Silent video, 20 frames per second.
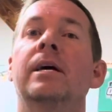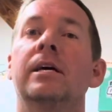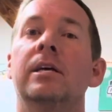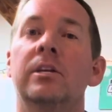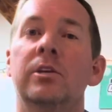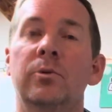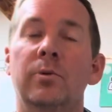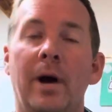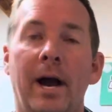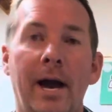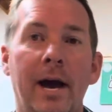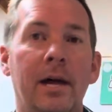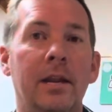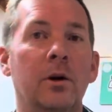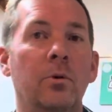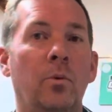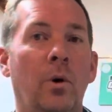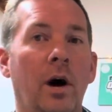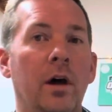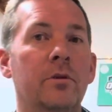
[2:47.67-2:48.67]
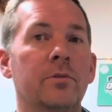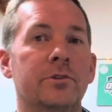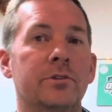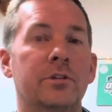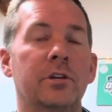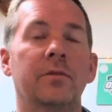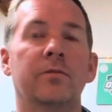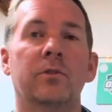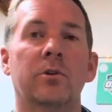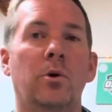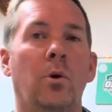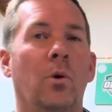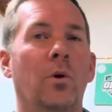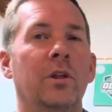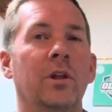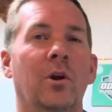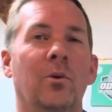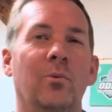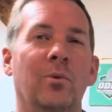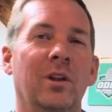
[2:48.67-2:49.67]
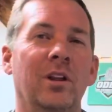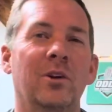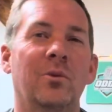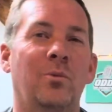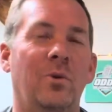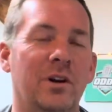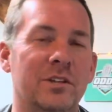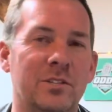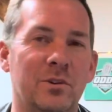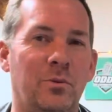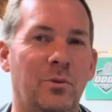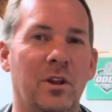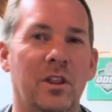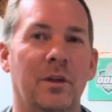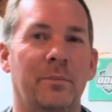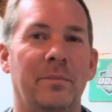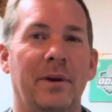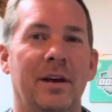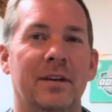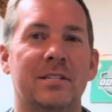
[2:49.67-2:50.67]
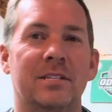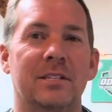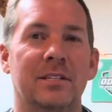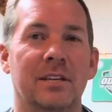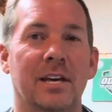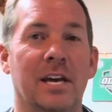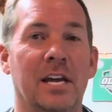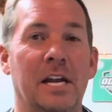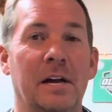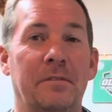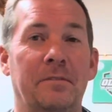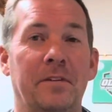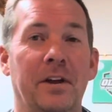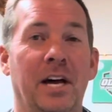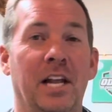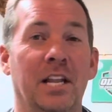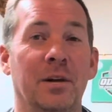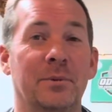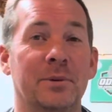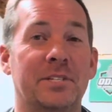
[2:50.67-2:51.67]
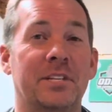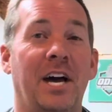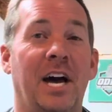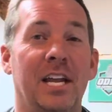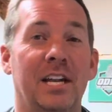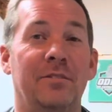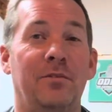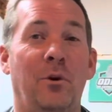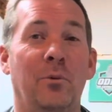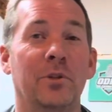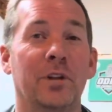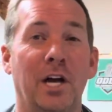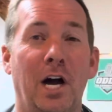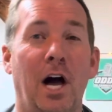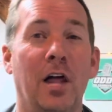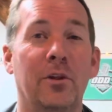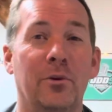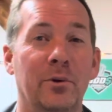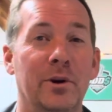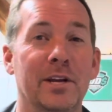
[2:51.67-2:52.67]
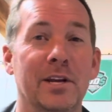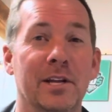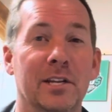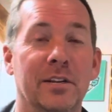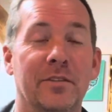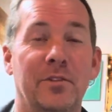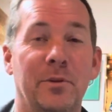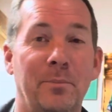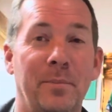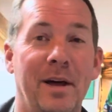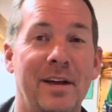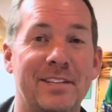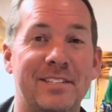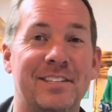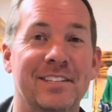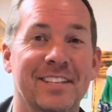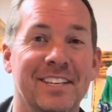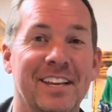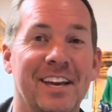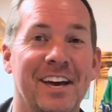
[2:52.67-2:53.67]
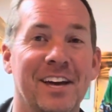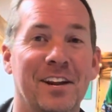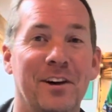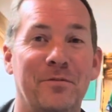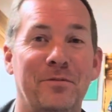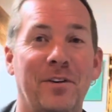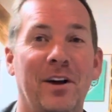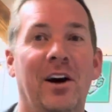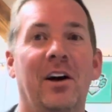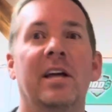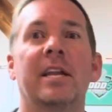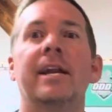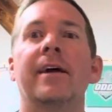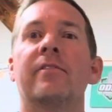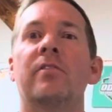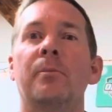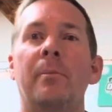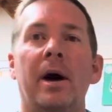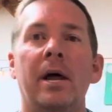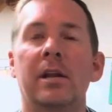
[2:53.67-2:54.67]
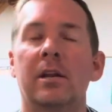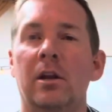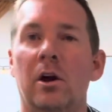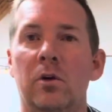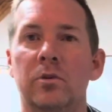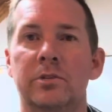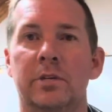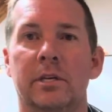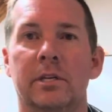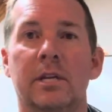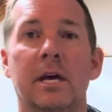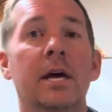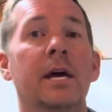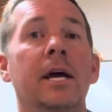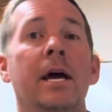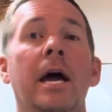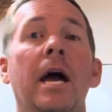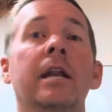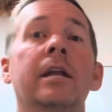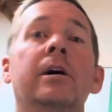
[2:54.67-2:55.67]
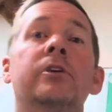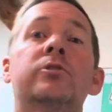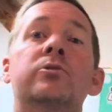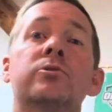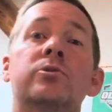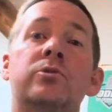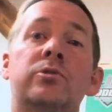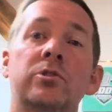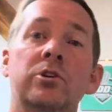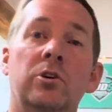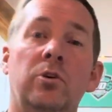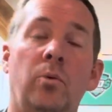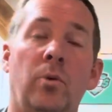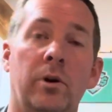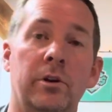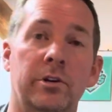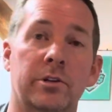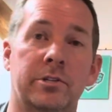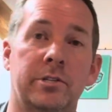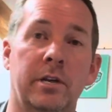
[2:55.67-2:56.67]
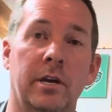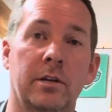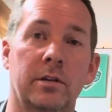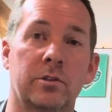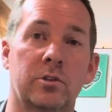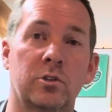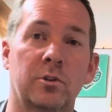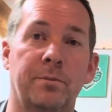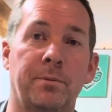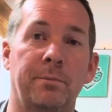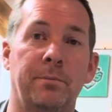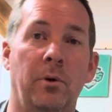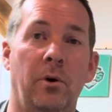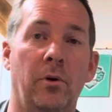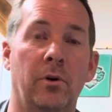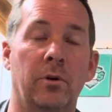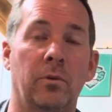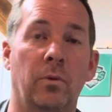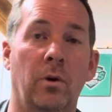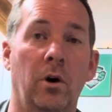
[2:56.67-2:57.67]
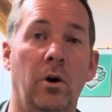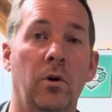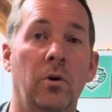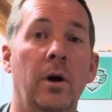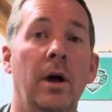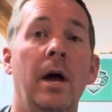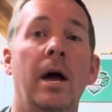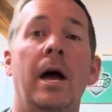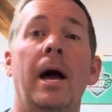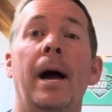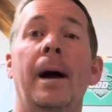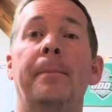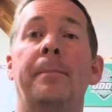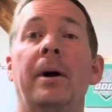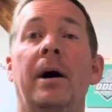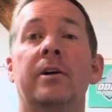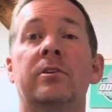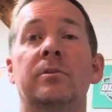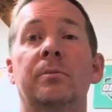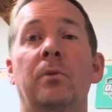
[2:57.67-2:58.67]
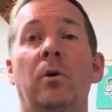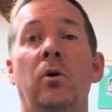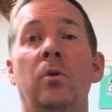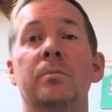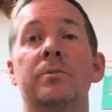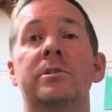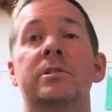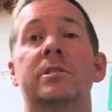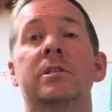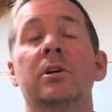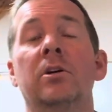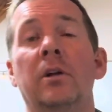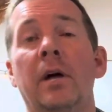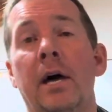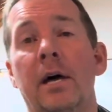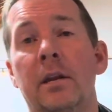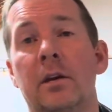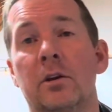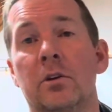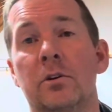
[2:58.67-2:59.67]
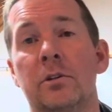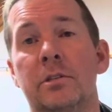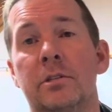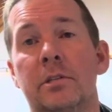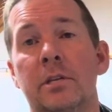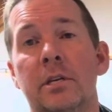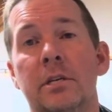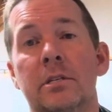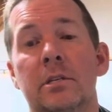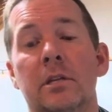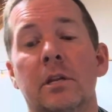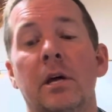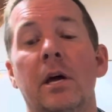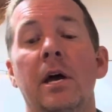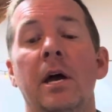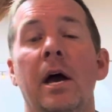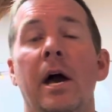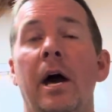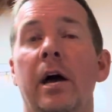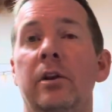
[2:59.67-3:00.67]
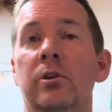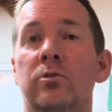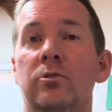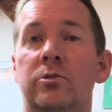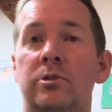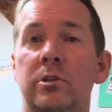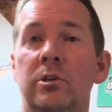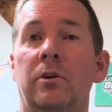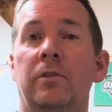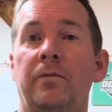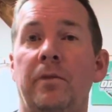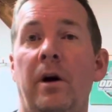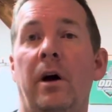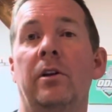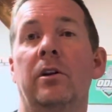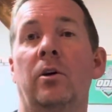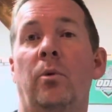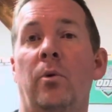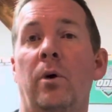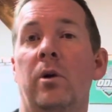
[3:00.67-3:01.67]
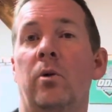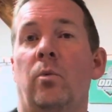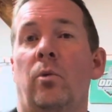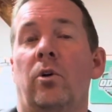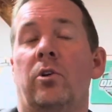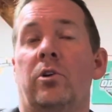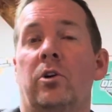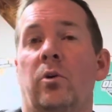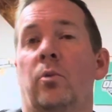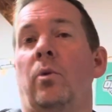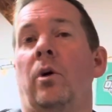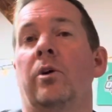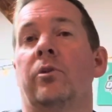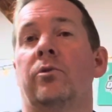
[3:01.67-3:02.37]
You had a wide receiving core that really wasn't one of the best in the NFL. It was kind of on the other end of the best in the NFL, and everybody knows it. And yet you still won your second Super Bowl in a row, and Patrick Mahomes still had a good season, and you still found a way to work your way